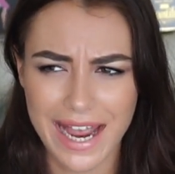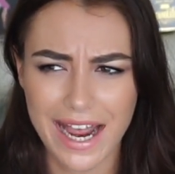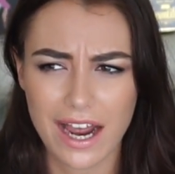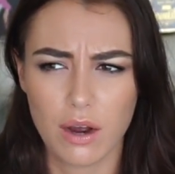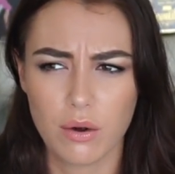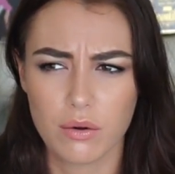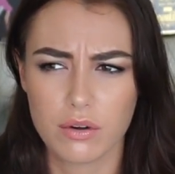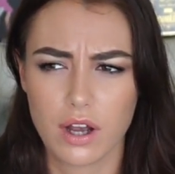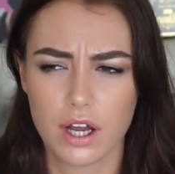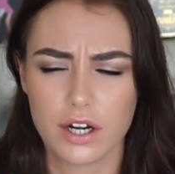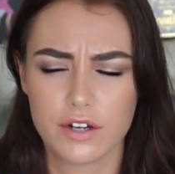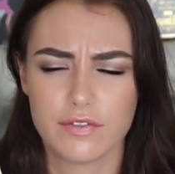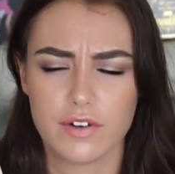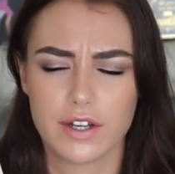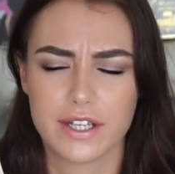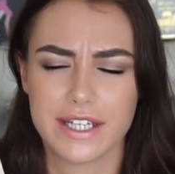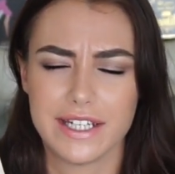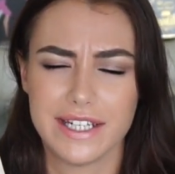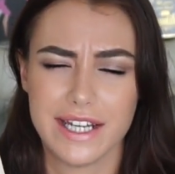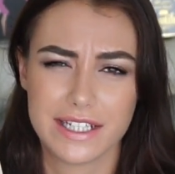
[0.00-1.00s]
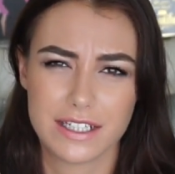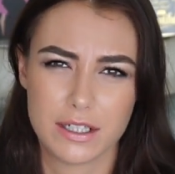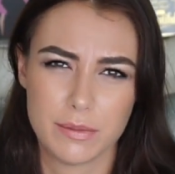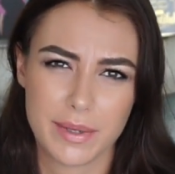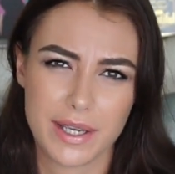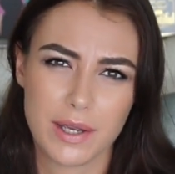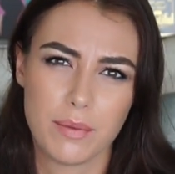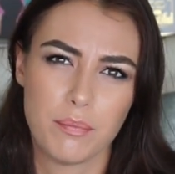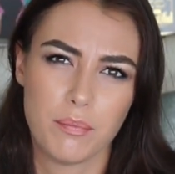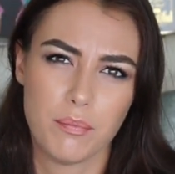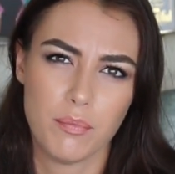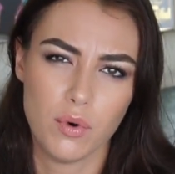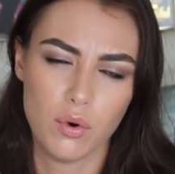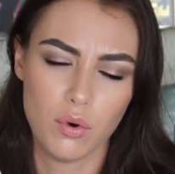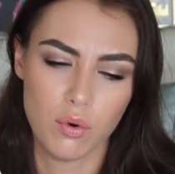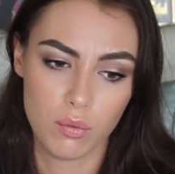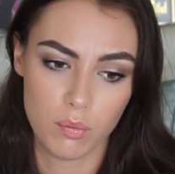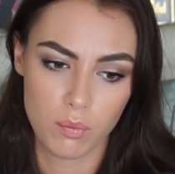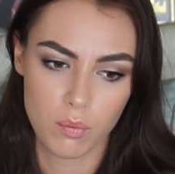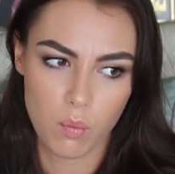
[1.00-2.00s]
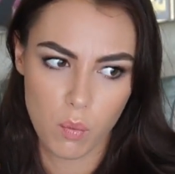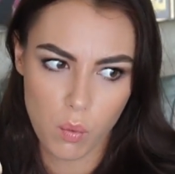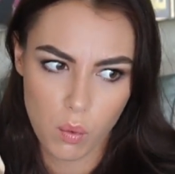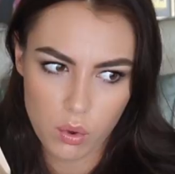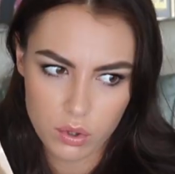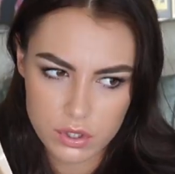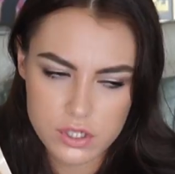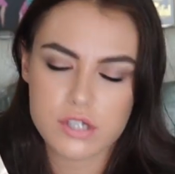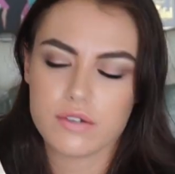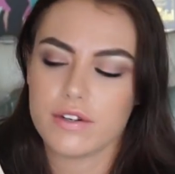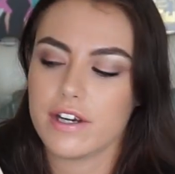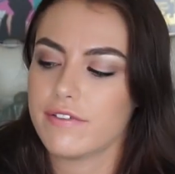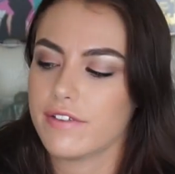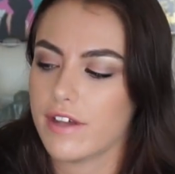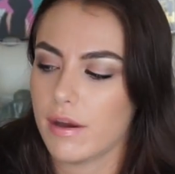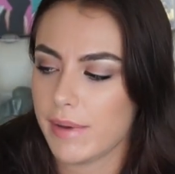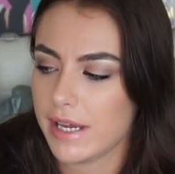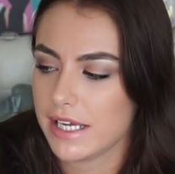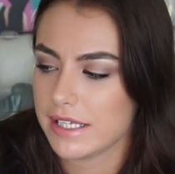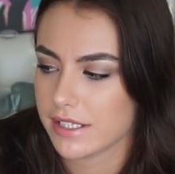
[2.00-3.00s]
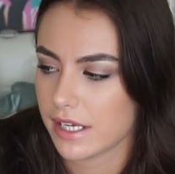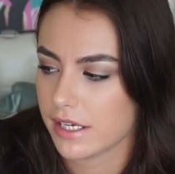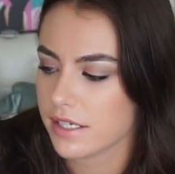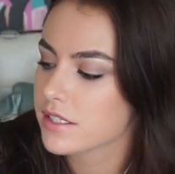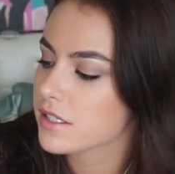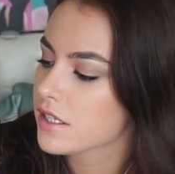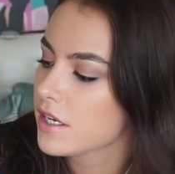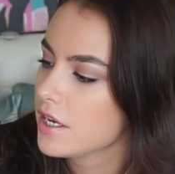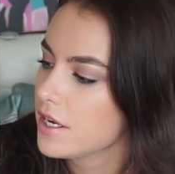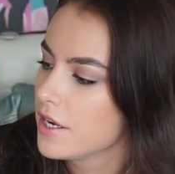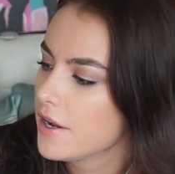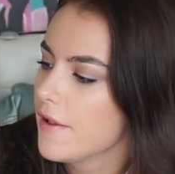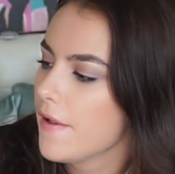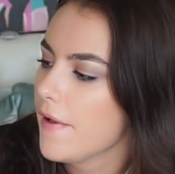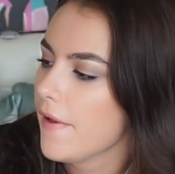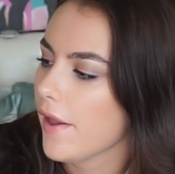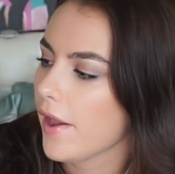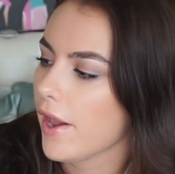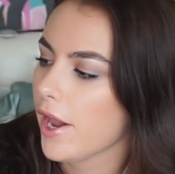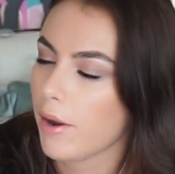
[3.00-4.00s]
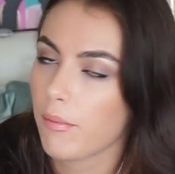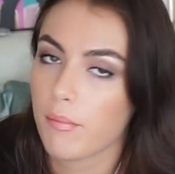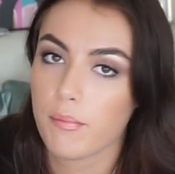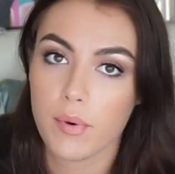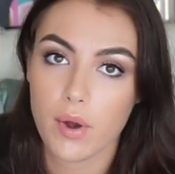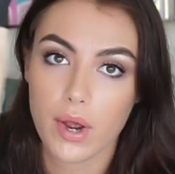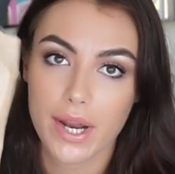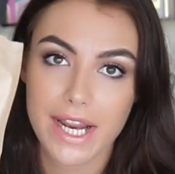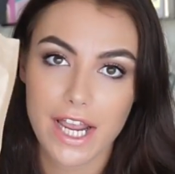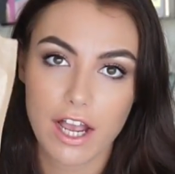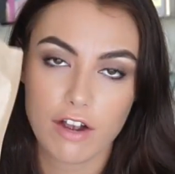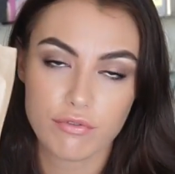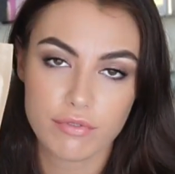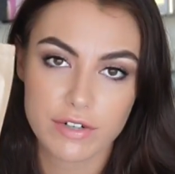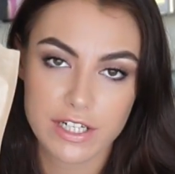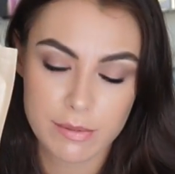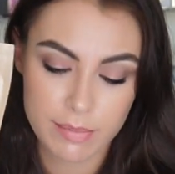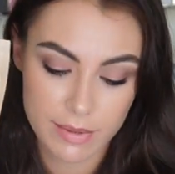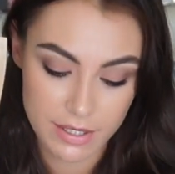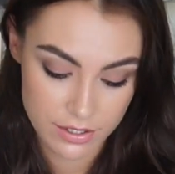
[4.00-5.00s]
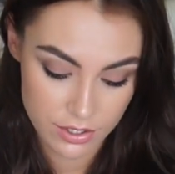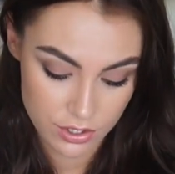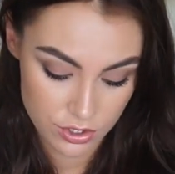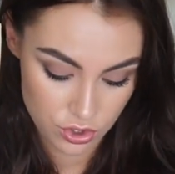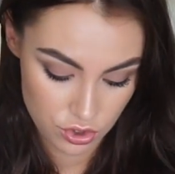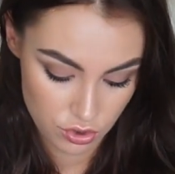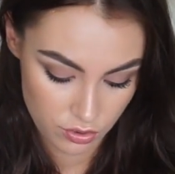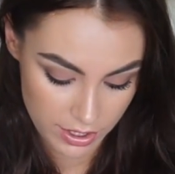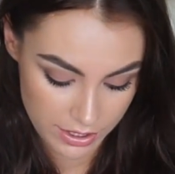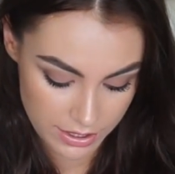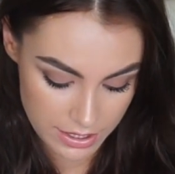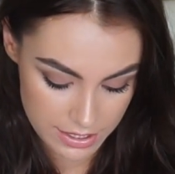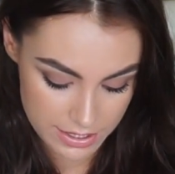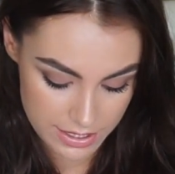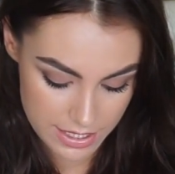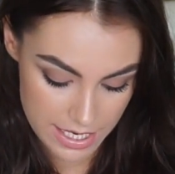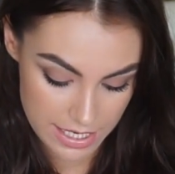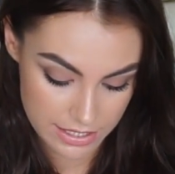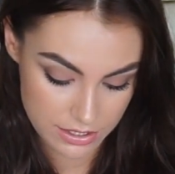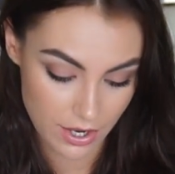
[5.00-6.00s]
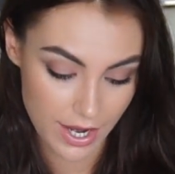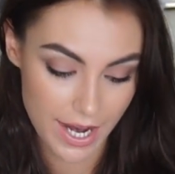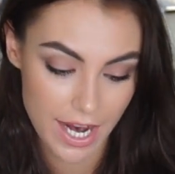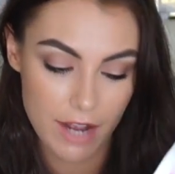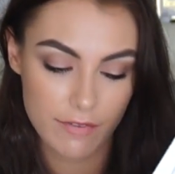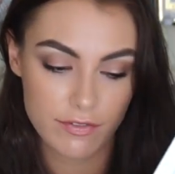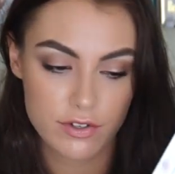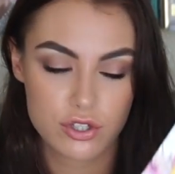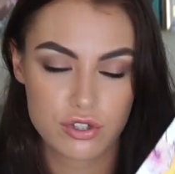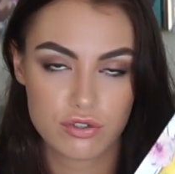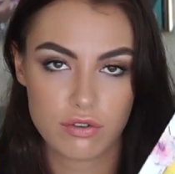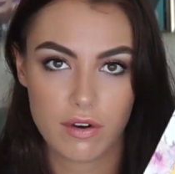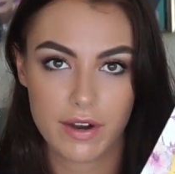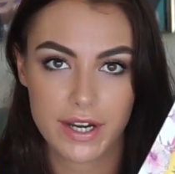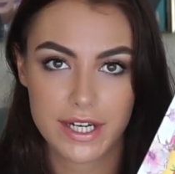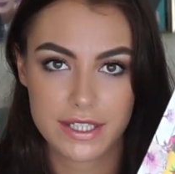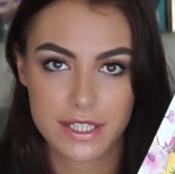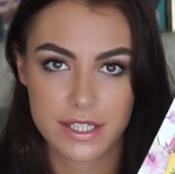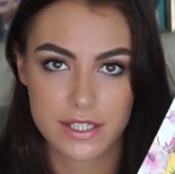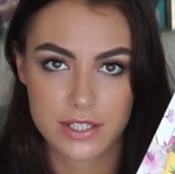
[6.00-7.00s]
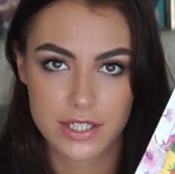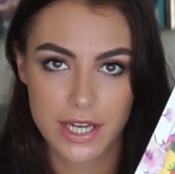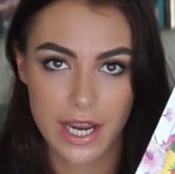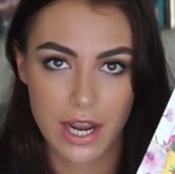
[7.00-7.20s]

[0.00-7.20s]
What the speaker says: out kind of like a little bit more watery, if that makes sense. But I have really been enjoying these teas. I haven't tried this